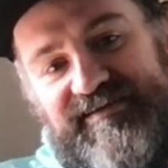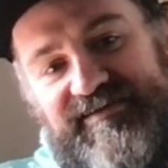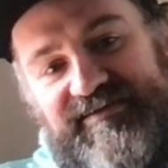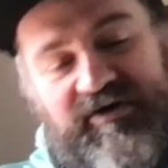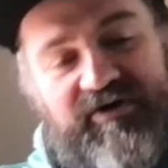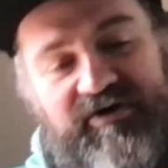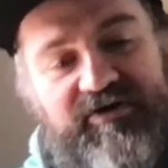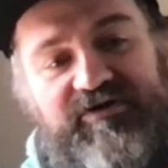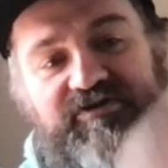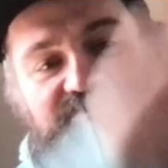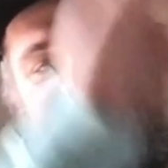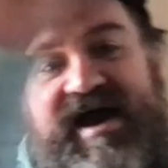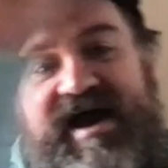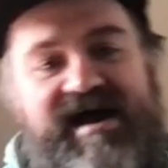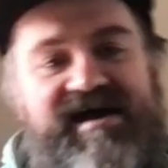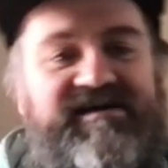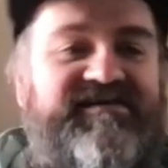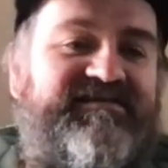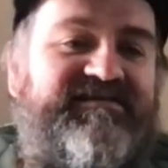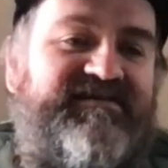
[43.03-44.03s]
All
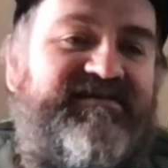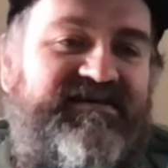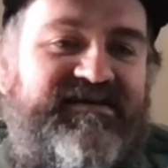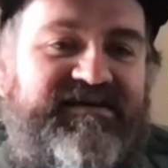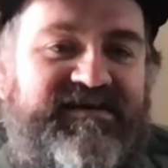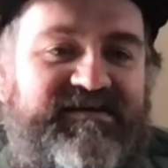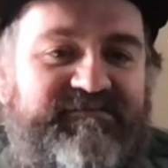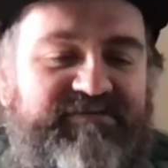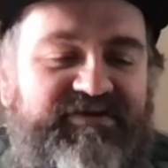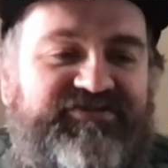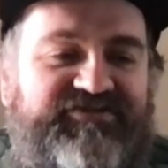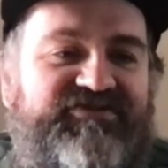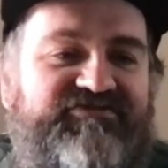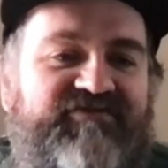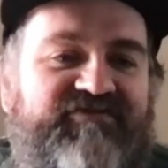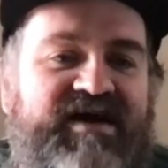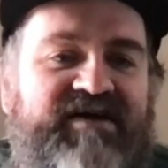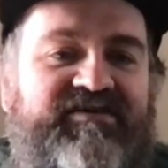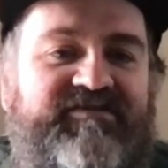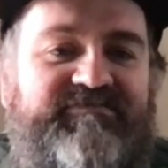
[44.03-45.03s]
that, plus a
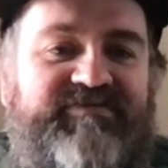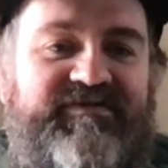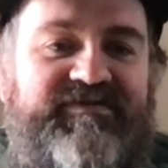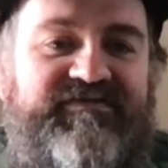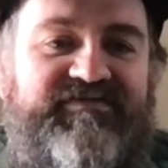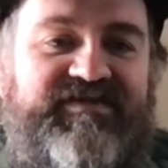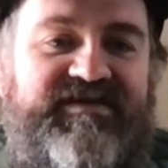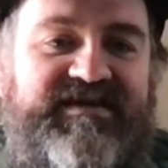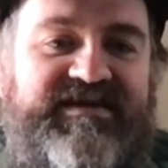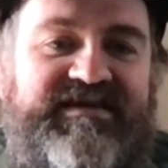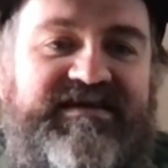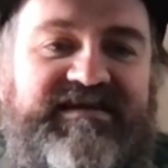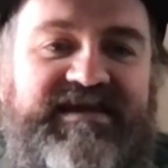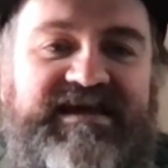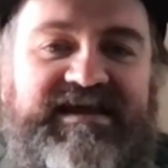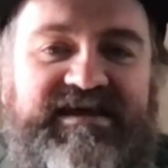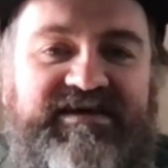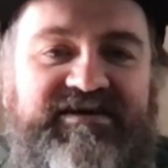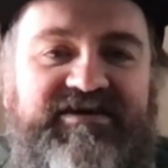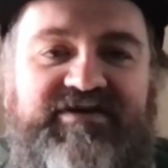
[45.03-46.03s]
roundup of the
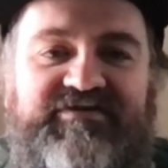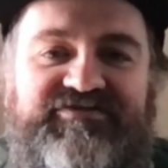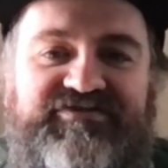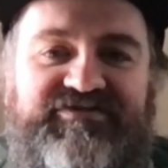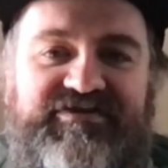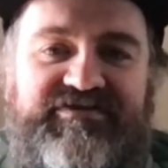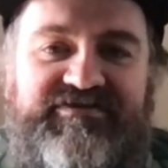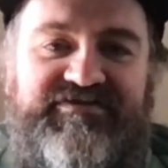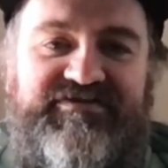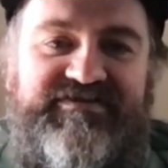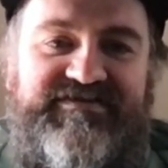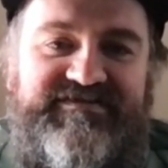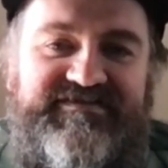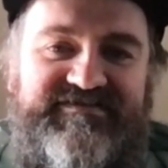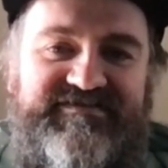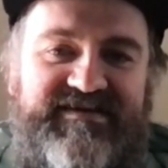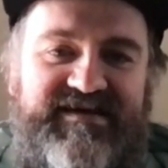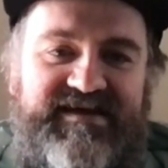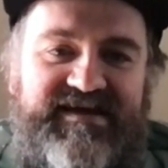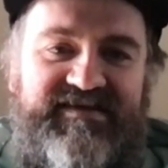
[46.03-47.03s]
leading goal
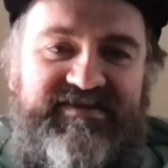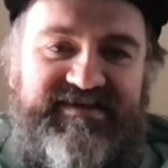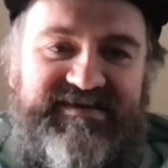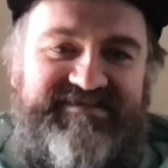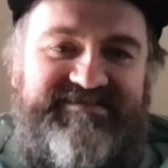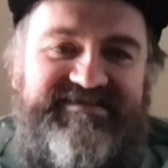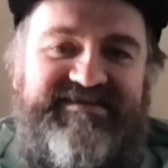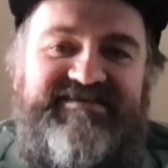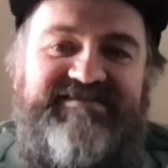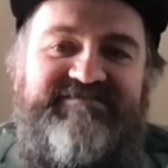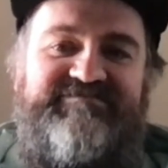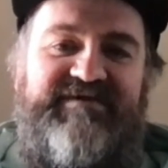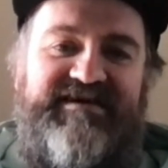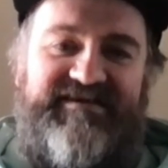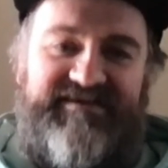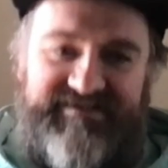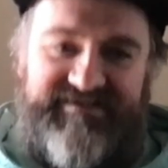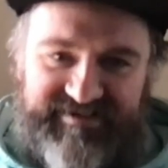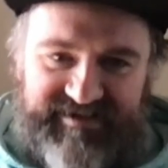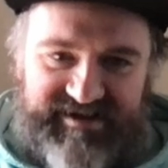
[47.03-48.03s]
scorers, the assist
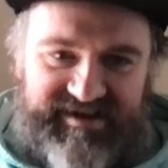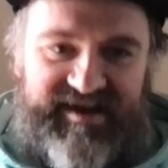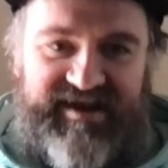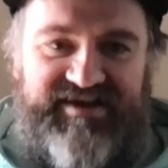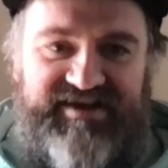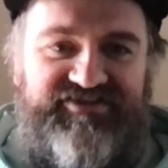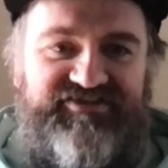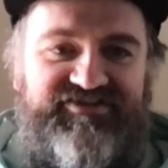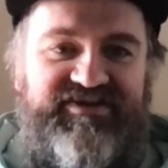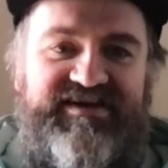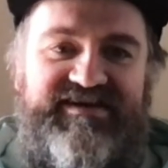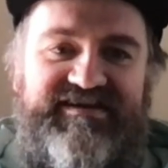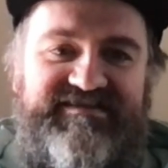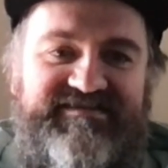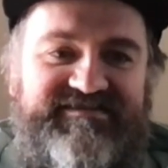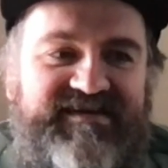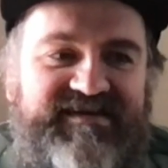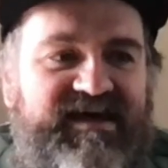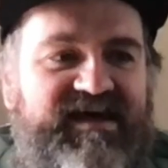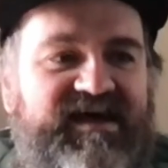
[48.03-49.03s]
makers, the clean sheets,